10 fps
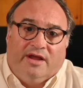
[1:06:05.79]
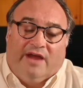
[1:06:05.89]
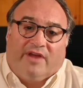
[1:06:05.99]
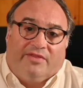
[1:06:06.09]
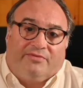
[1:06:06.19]

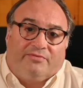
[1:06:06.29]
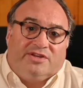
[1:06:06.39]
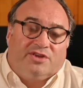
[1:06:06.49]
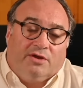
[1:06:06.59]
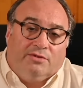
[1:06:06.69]
I've got three
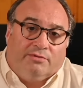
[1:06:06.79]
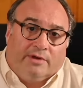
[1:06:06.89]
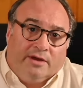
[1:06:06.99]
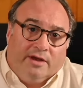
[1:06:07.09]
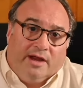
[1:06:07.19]

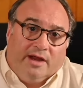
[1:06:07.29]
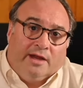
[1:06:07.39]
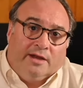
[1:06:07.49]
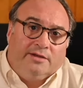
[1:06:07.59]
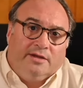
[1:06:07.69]
children,
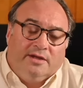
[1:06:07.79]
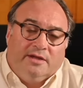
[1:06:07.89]
and